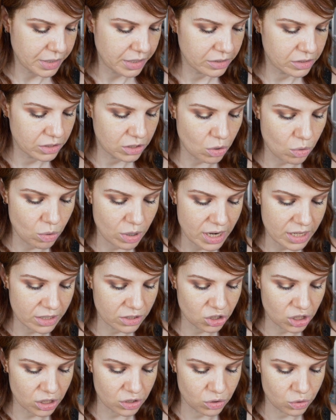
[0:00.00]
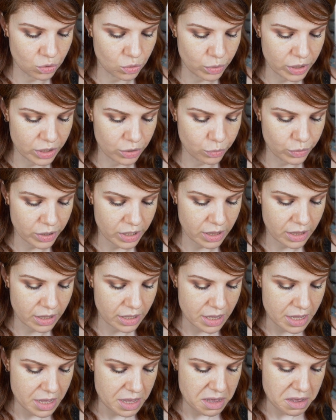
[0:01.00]
So let's just do it with
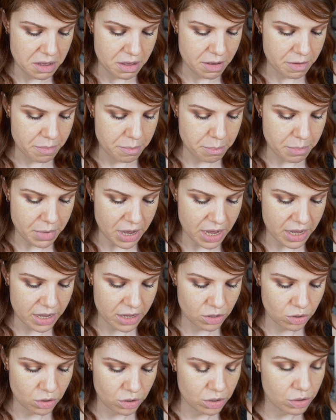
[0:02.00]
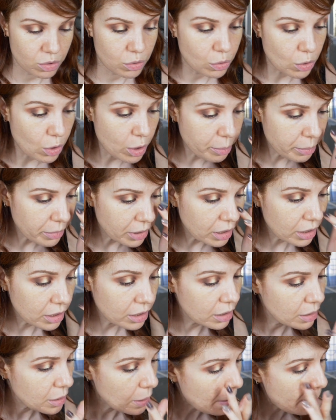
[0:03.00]
my
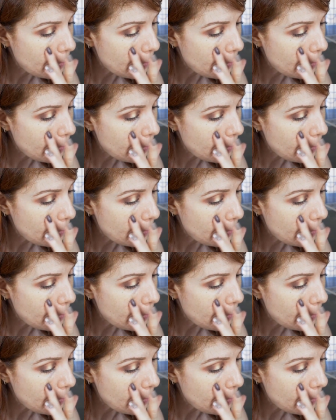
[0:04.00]
normal